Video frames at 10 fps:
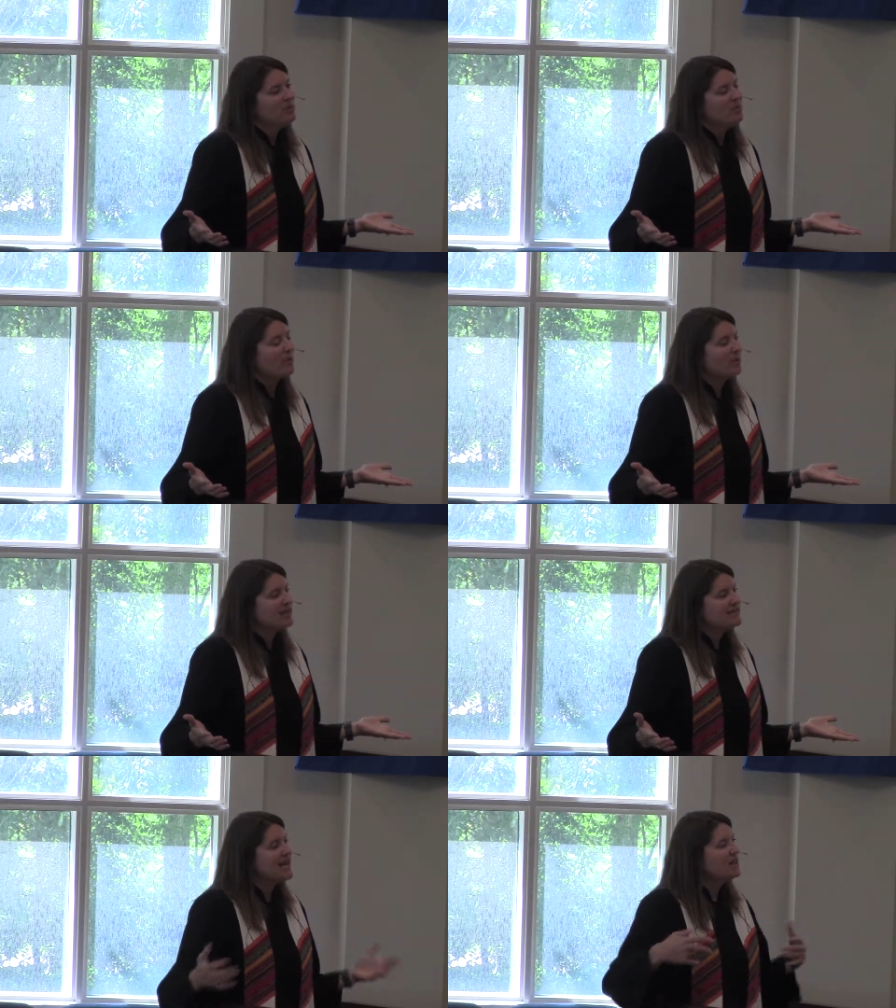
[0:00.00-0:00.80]
Barbara
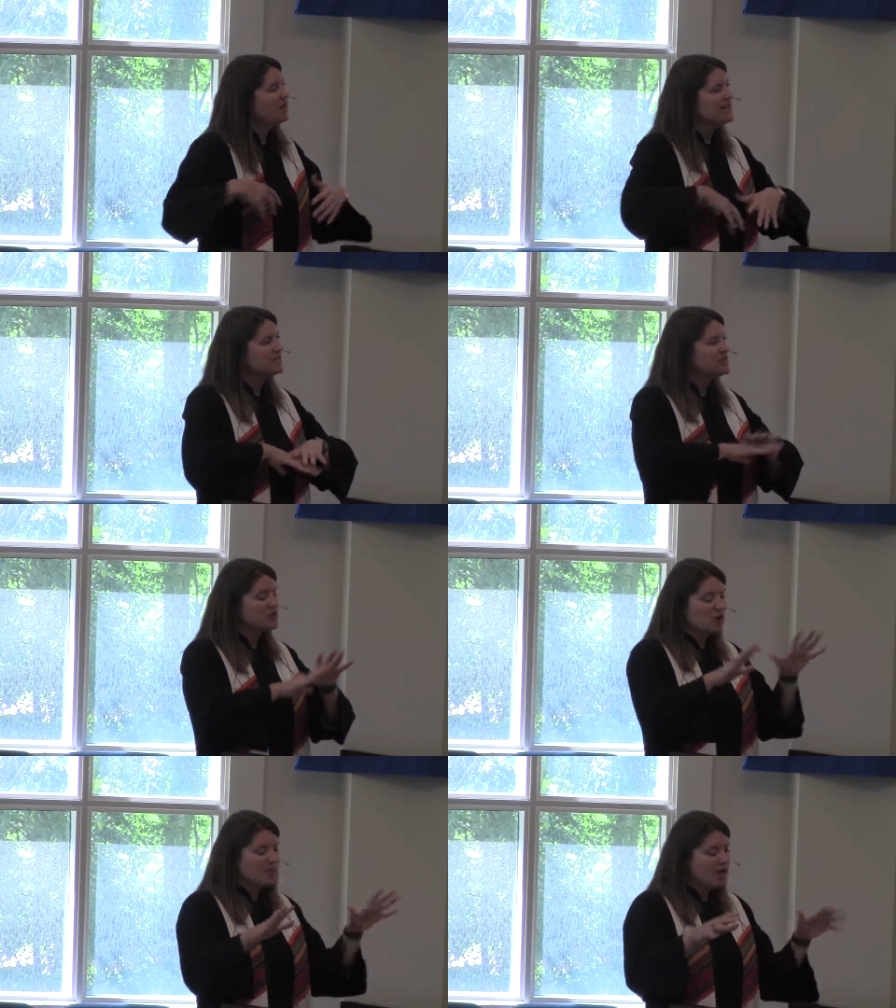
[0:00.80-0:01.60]
Brown Taylor has this
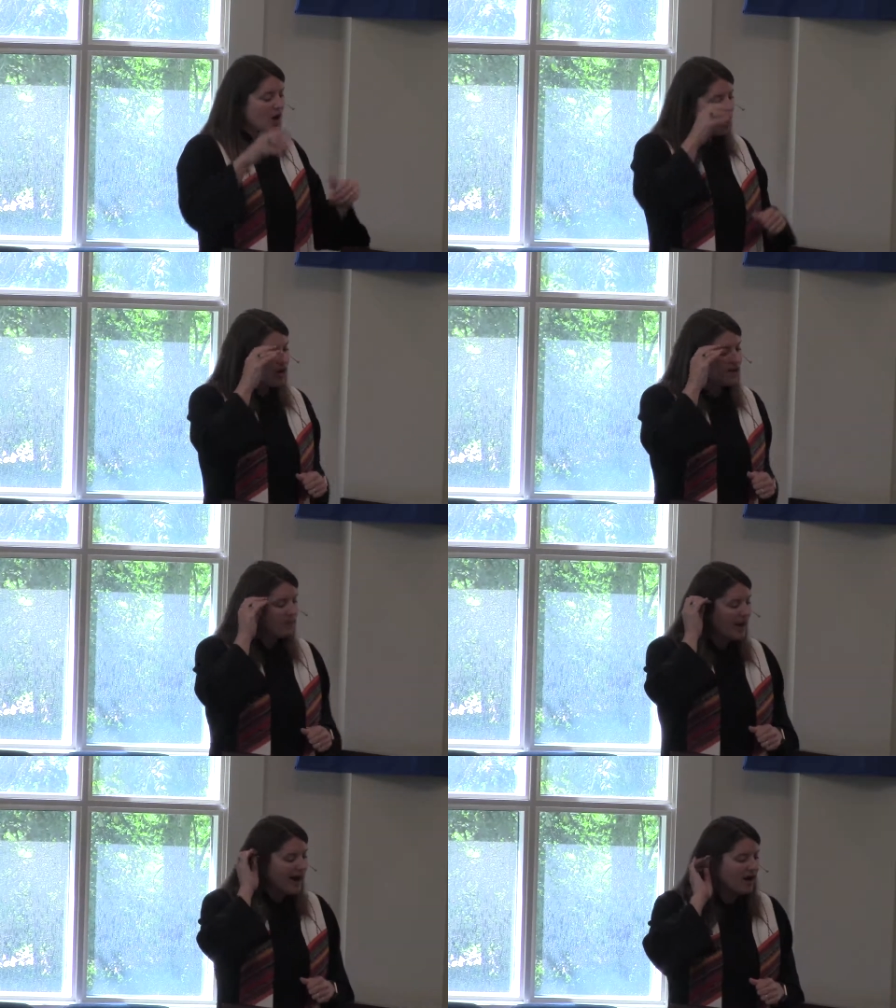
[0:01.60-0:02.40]
sermon all
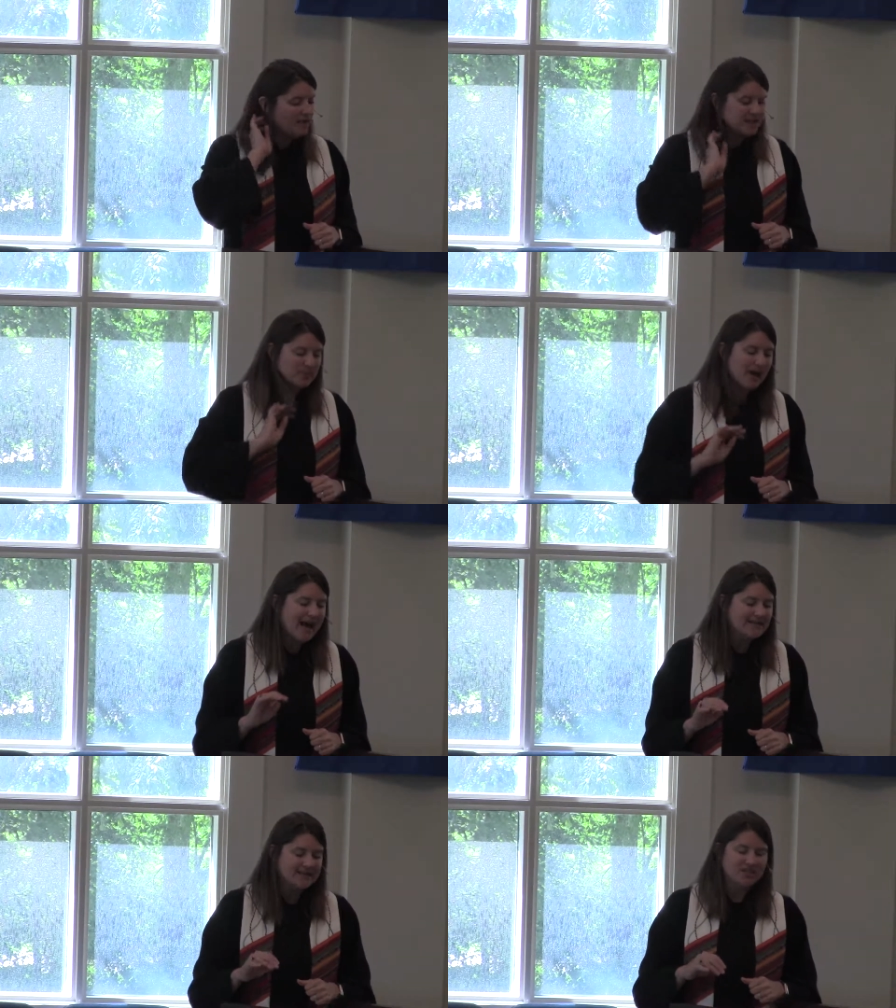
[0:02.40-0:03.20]
about this
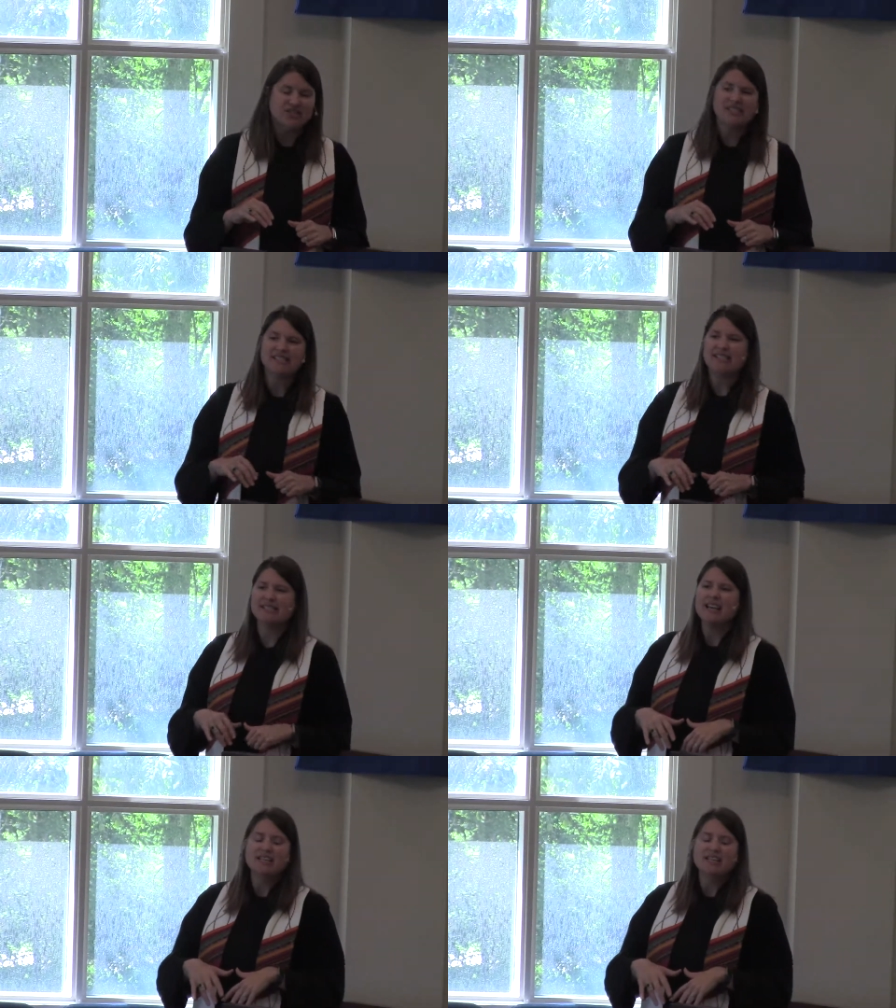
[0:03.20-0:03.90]
passage, and she says,